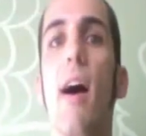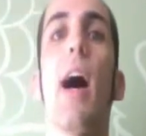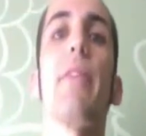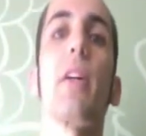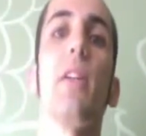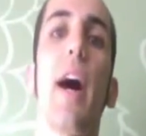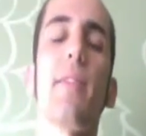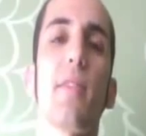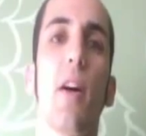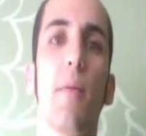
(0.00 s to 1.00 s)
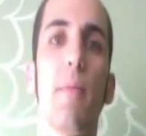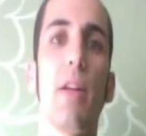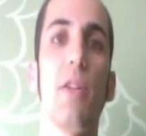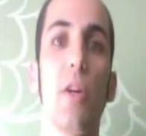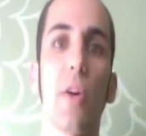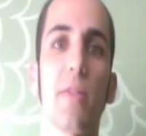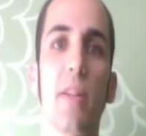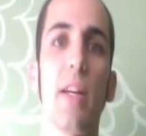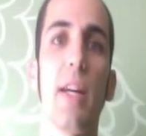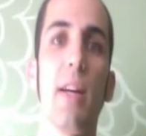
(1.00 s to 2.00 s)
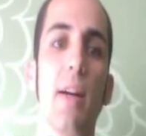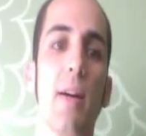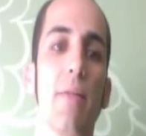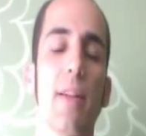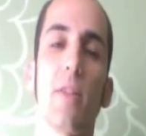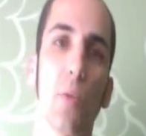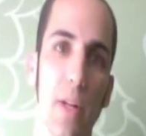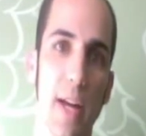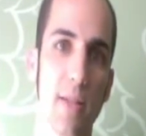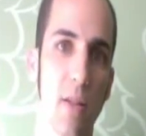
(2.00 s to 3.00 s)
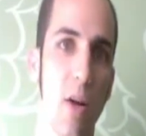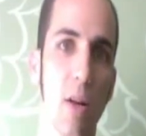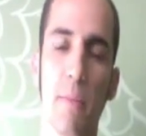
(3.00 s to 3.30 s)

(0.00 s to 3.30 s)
I have a class in New York City that's 3 days long.